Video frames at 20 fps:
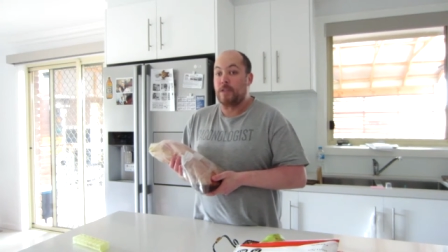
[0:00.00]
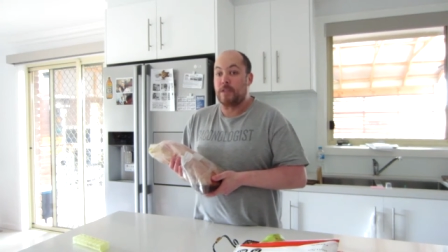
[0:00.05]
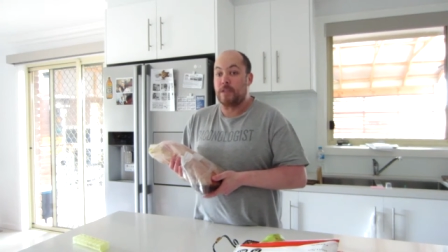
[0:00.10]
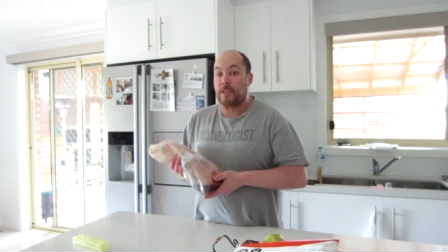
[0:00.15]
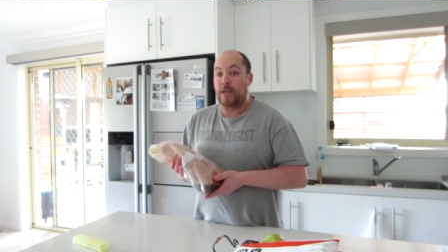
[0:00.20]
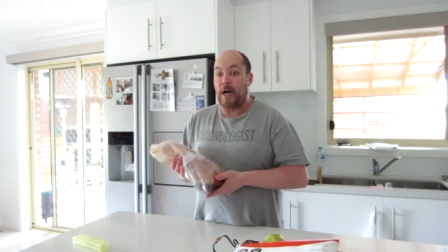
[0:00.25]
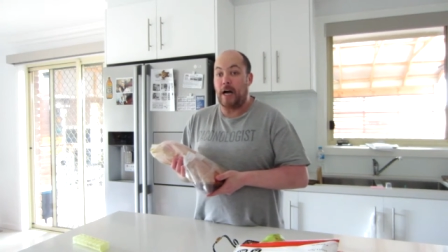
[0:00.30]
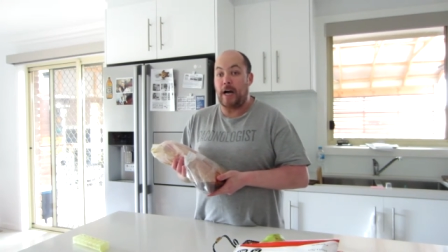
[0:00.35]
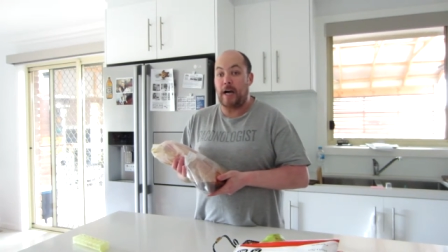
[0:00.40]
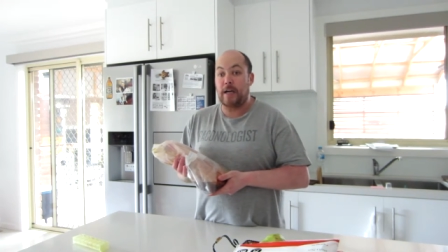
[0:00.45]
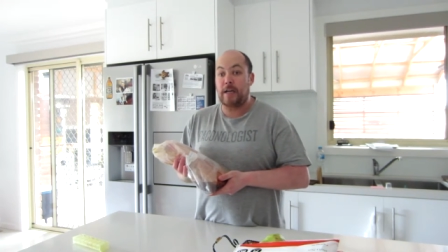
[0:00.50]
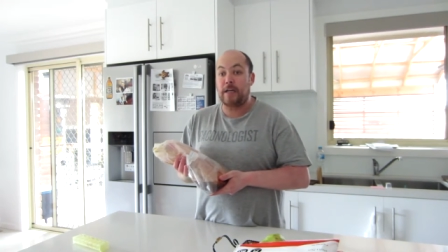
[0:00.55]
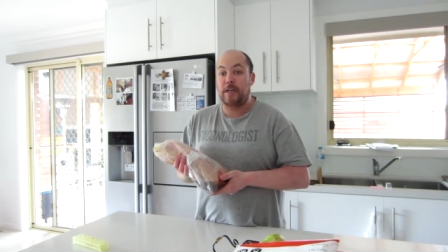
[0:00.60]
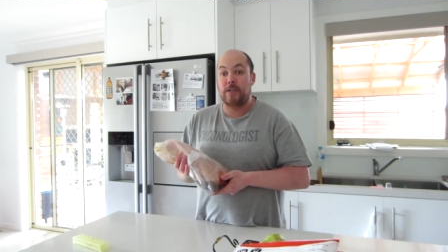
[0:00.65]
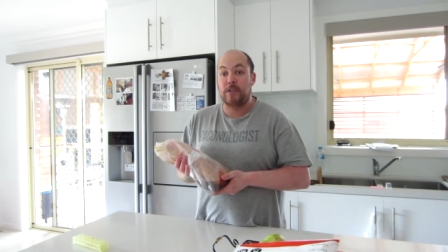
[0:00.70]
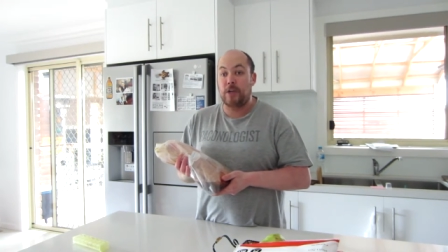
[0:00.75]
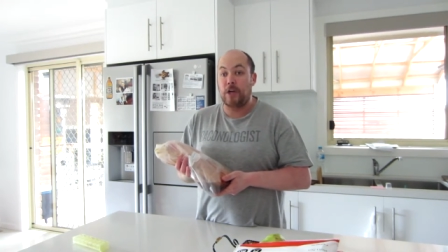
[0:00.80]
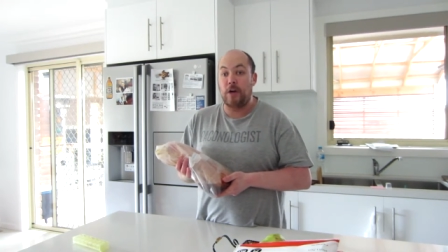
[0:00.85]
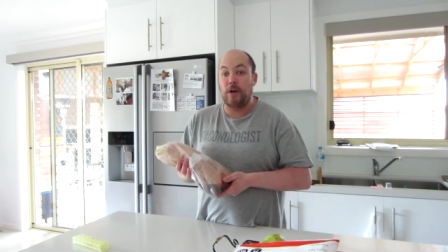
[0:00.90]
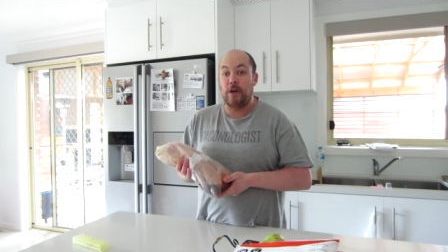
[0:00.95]

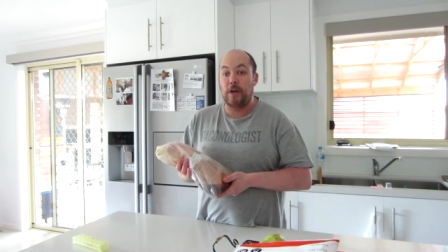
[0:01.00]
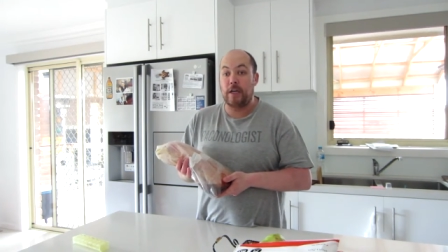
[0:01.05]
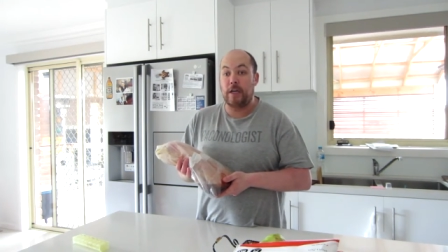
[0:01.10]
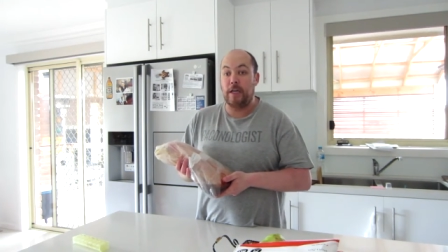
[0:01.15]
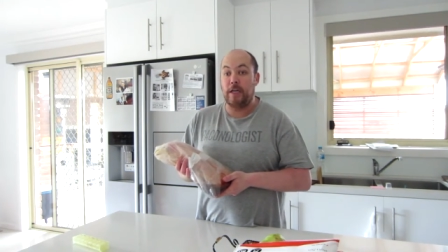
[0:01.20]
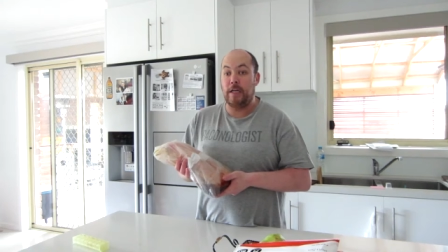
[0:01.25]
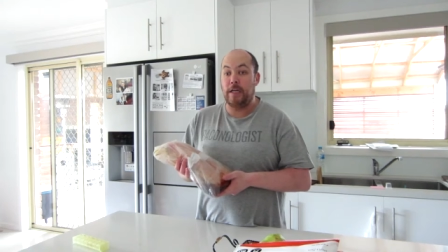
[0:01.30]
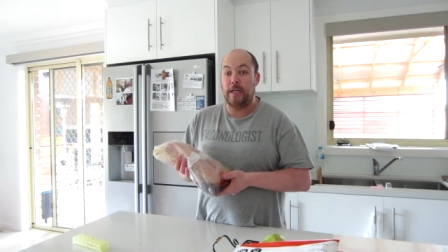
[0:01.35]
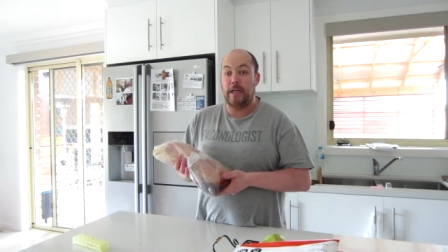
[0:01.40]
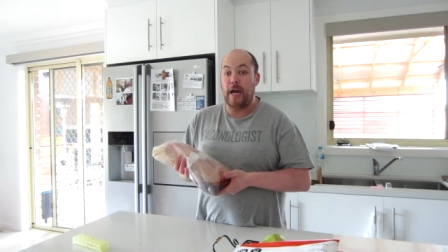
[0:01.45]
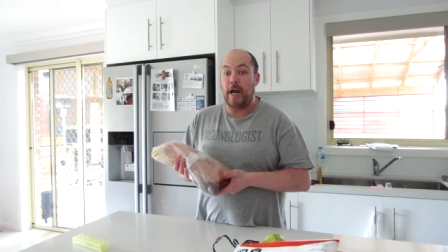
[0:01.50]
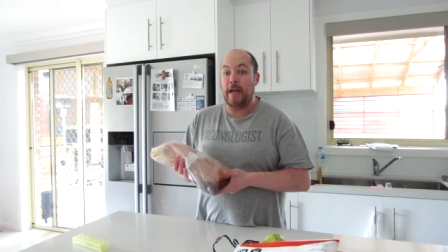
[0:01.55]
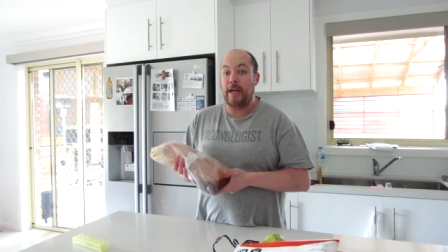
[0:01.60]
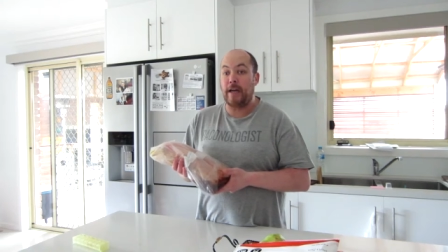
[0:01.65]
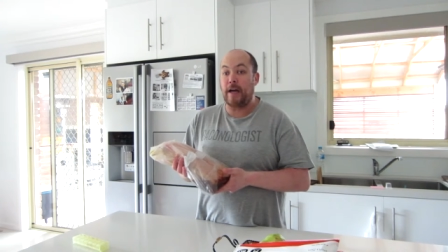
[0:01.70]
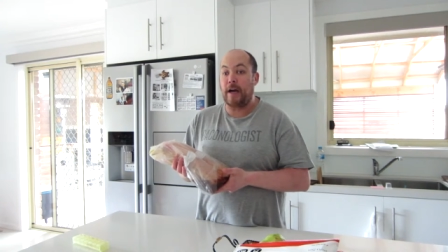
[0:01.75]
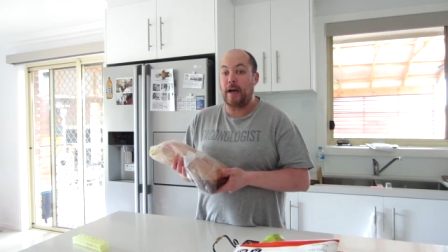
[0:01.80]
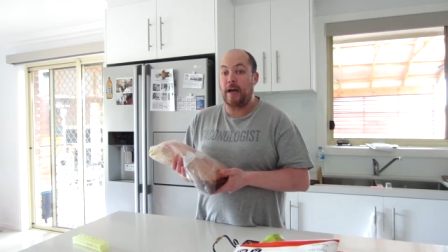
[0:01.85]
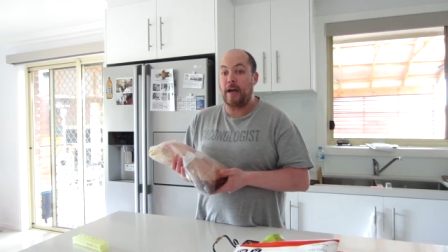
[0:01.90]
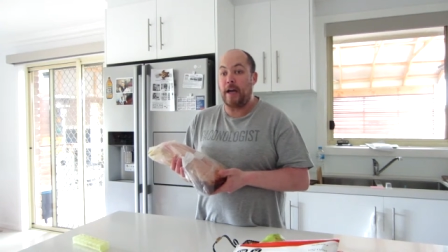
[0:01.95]
duck, turkey,
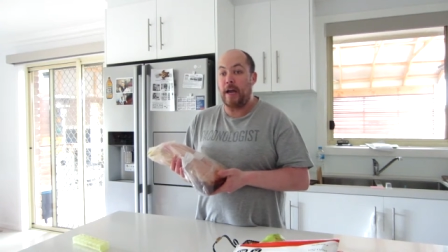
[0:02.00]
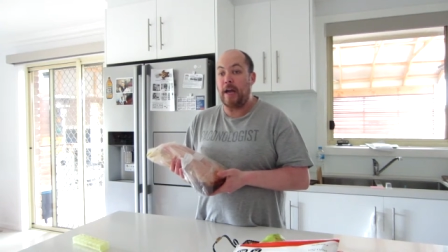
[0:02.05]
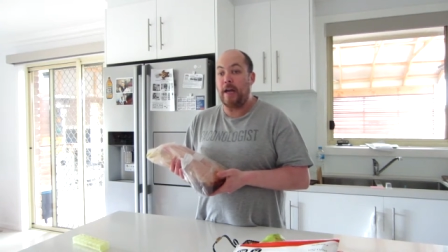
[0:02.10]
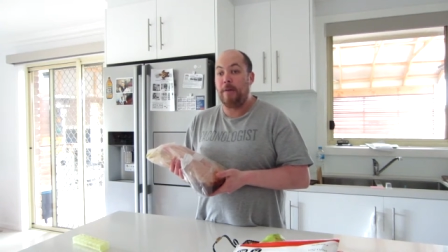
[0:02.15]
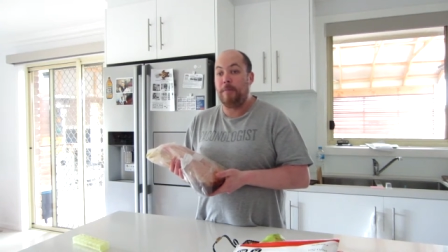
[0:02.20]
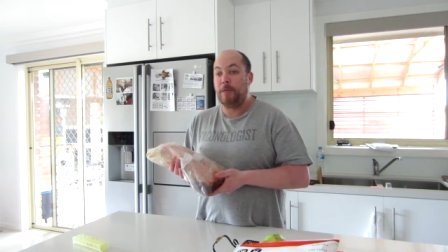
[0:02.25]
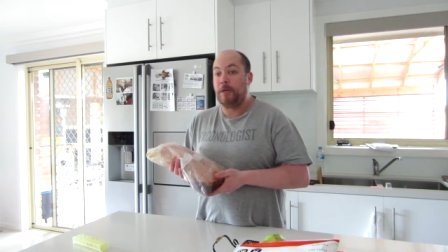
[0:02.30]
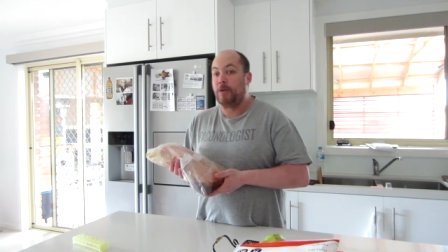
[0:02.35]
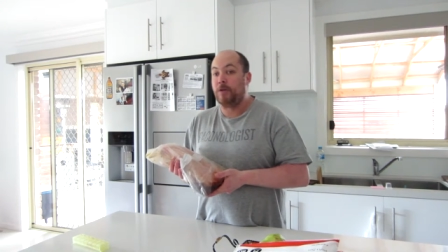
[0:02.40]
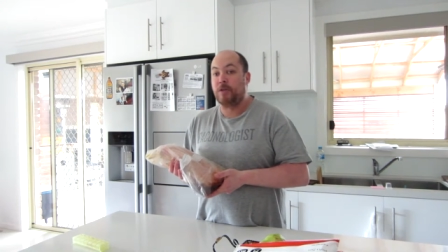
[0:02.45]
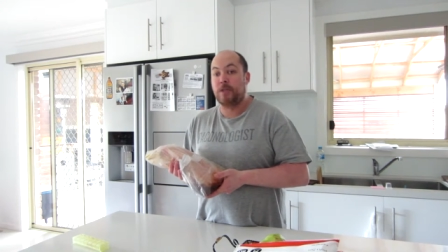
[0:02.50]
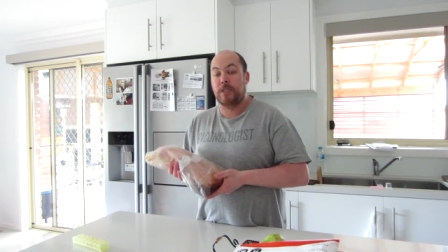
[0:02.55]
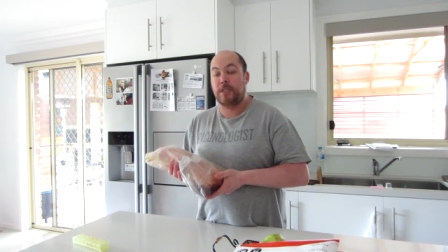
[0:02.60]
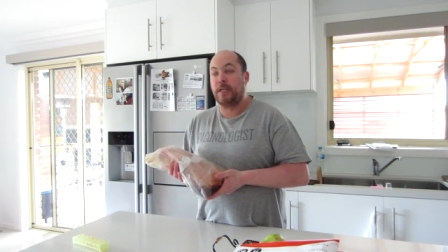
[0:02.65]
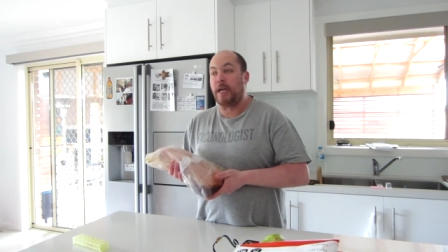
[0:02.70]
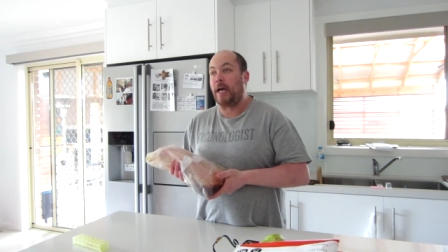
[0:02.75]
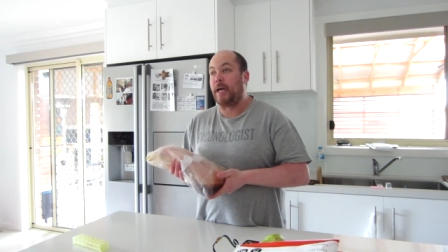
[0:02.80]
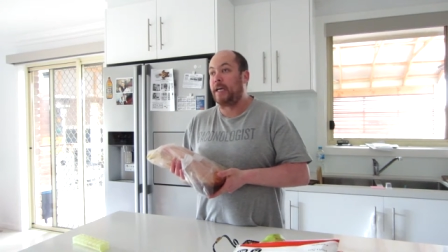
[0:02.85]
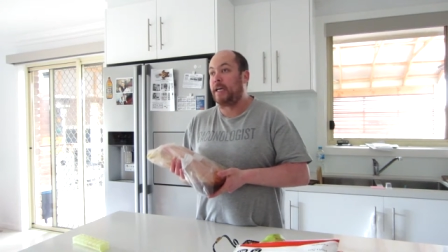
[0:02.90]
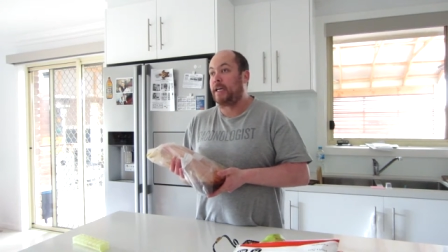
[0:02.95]
gator, emu,
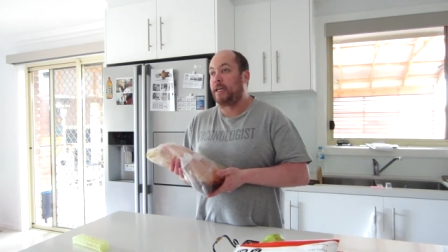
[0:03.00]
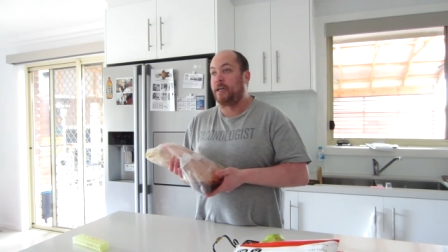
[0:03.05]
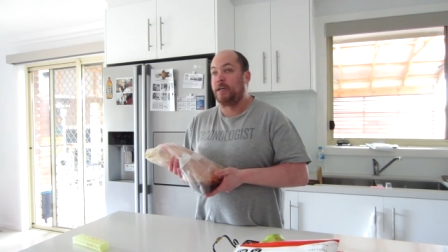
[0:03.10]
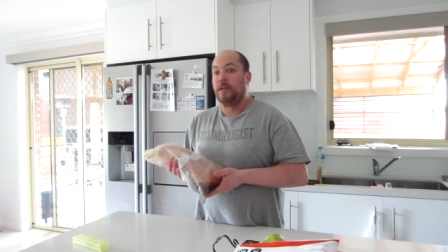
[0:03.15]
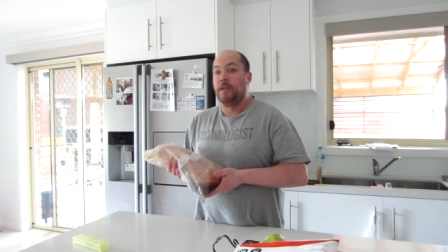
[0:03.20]
snake,